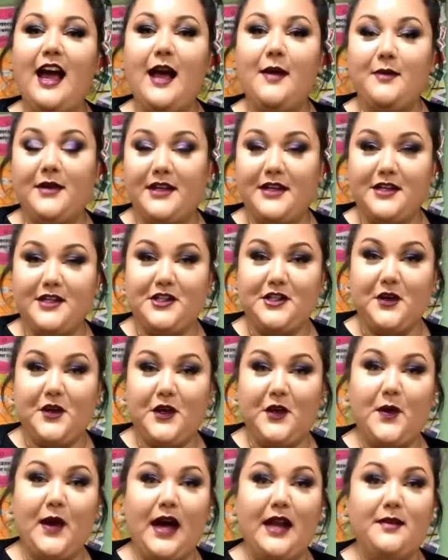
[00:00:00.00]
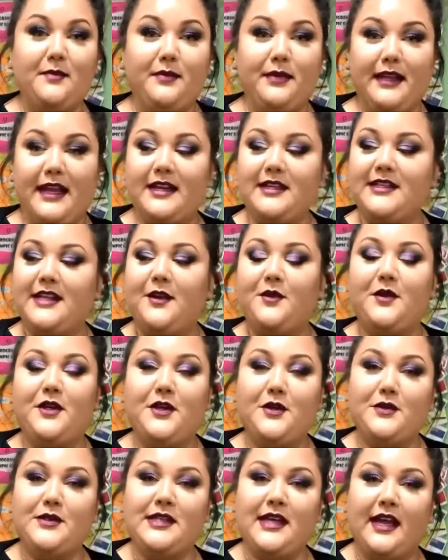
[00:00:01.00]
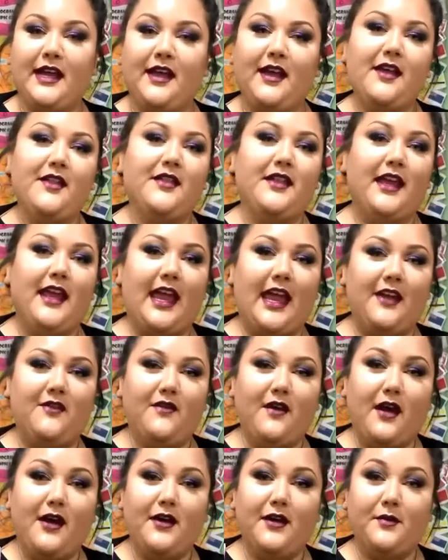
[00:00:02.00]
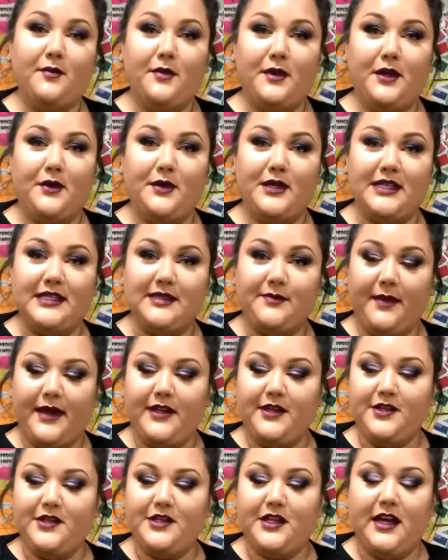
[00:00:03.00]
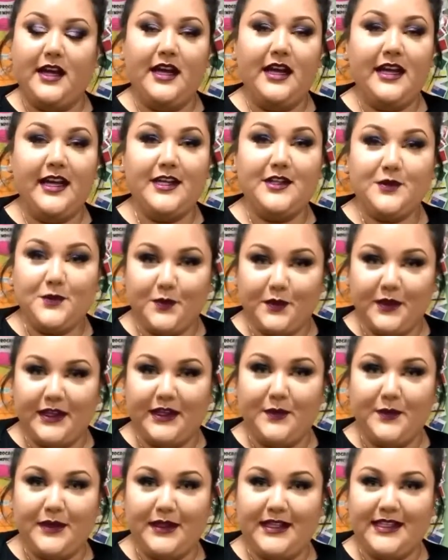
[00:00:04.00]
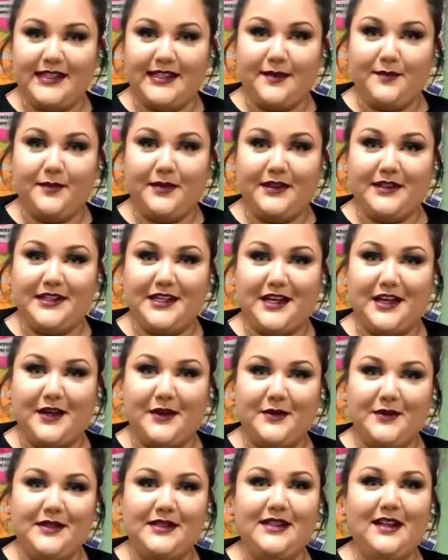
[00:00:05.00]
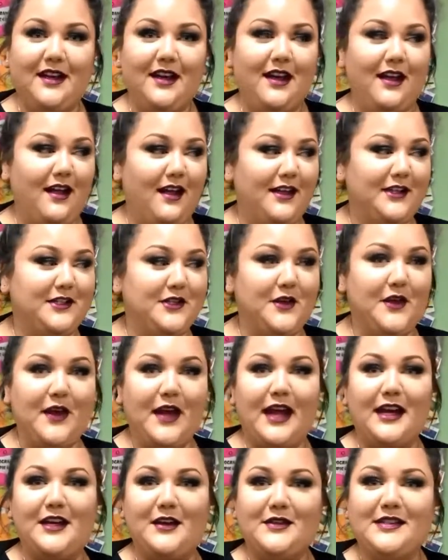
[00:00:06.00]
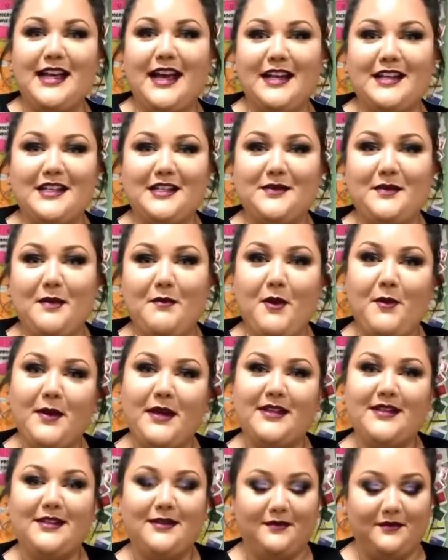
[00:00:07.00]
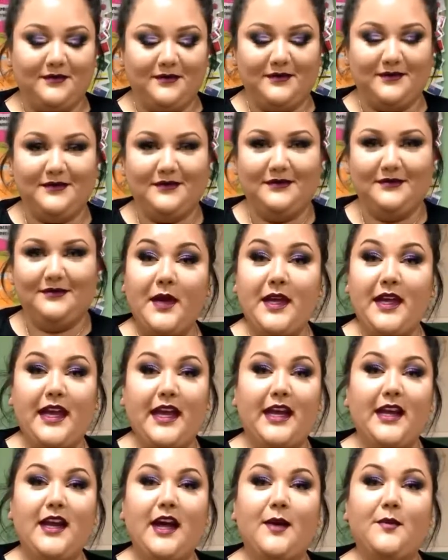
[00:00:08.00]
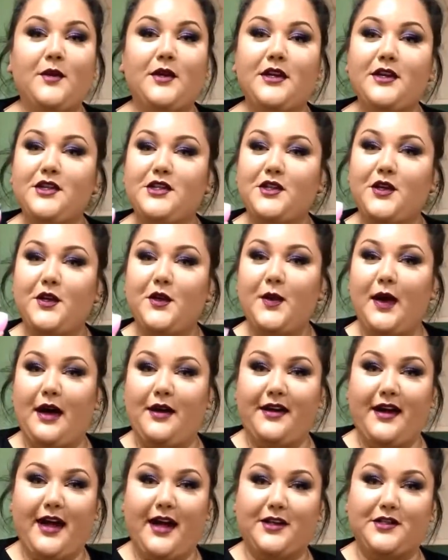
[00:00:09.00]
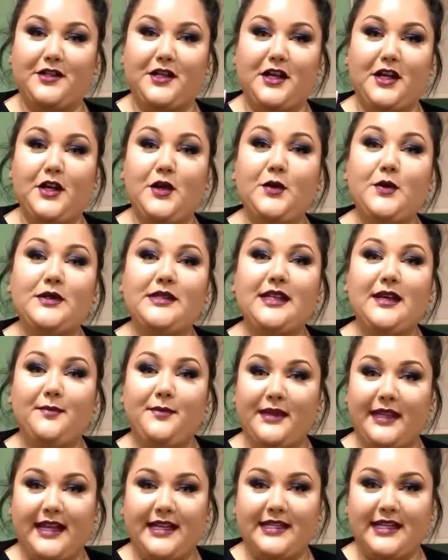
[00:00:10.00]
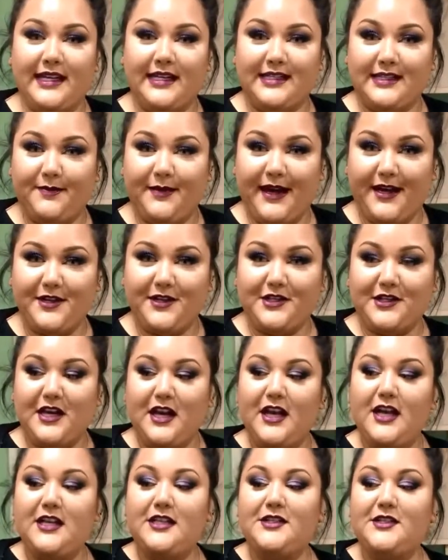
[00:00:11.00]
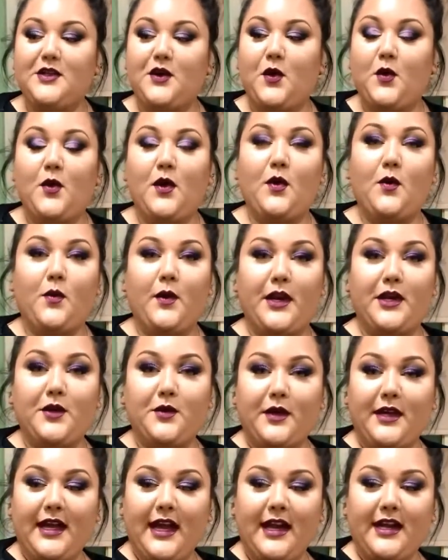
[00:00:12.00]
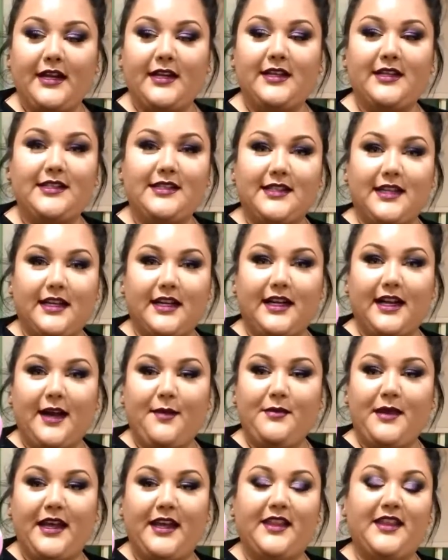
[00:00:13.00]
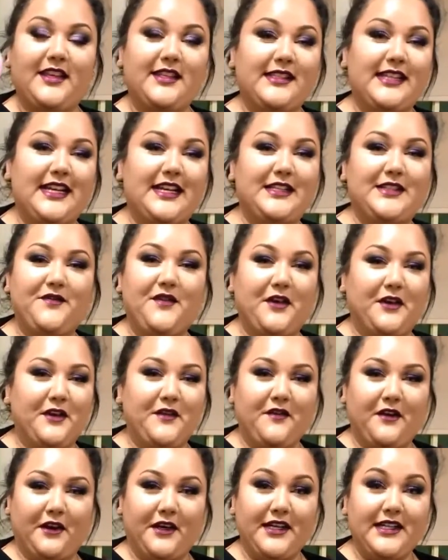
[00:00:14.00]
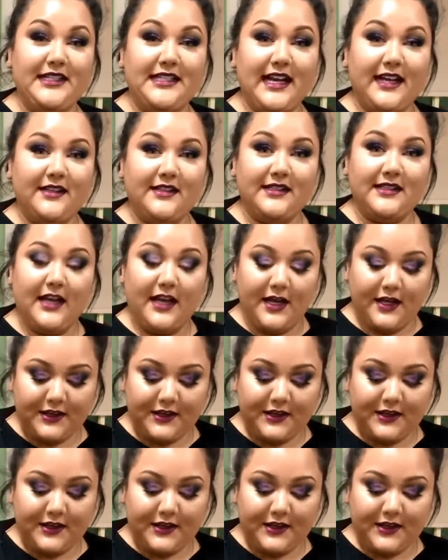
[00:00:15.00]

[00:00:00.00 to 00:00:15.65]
I'm going to show you how to blend out using the Avon Beauty Sponge. It's really, really simple to use. I'll show you how to use that in just one moment. To begin, I'm going to show you how to actually use a blending sponge. So when you get it, it's going to come like this, and it's very, very dense.